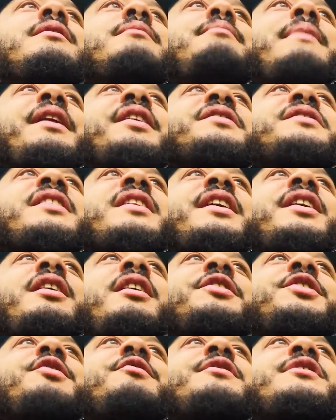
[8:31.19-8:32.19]
Managed to get it
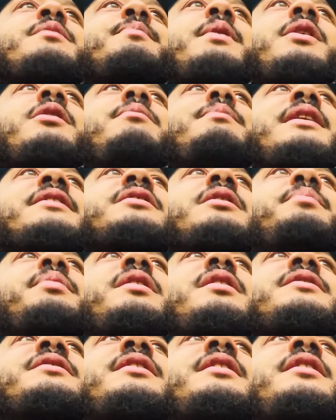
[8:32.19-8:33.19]
under his spell, back to
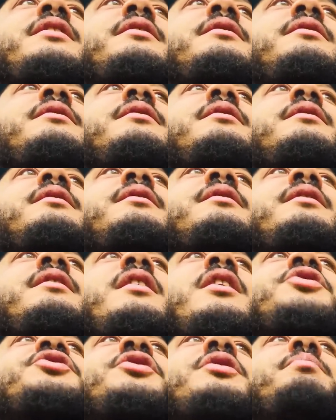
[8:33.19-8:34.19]
Partey.
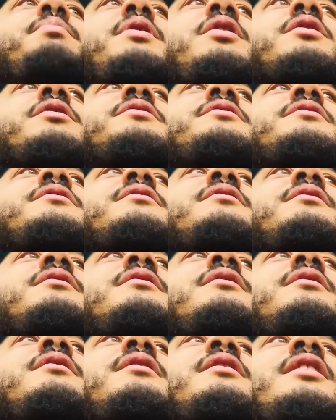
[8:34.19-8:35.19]
Measure the box.
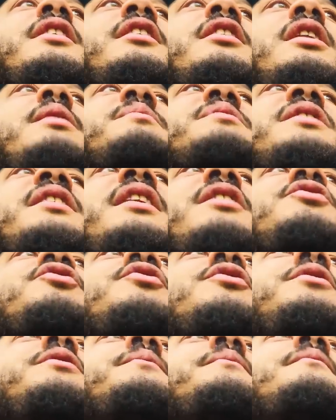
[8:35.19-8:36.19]
Here comes
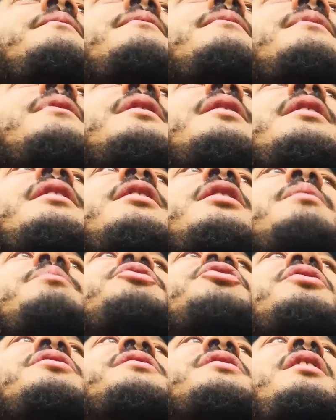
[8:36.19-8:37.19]
Leandro. Here comes
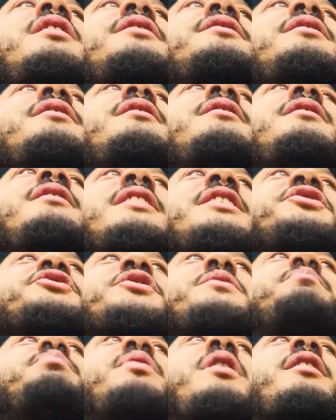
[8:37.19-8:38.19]
Trossard. He's
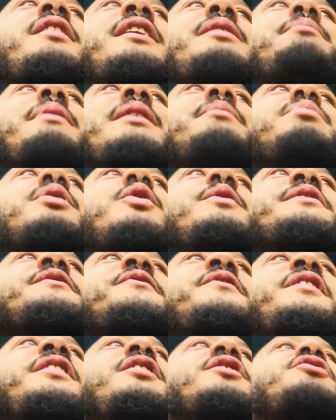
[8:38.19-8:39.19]
just rucking, man, bro. His
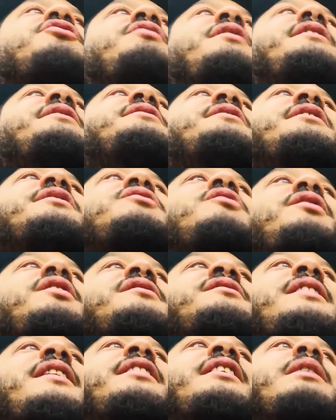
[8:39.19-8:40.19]
feet are crazy. He's got the
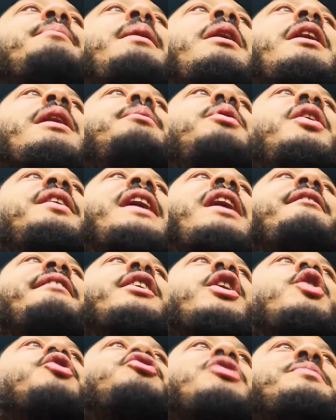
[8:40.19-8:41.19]
Santi about him. Look, there he
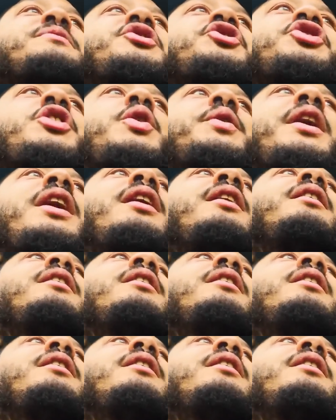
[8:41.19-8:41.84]
goes. Drops his shoulder.